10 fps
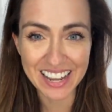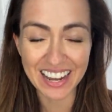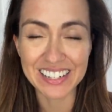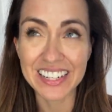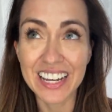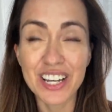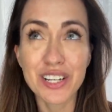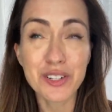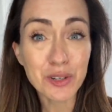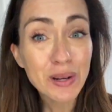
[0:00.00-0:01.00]
had
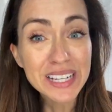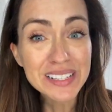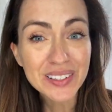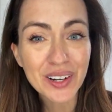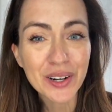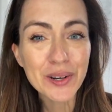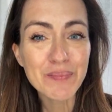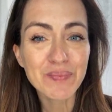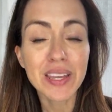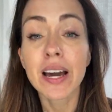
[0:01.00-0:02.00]
2 weeks ago.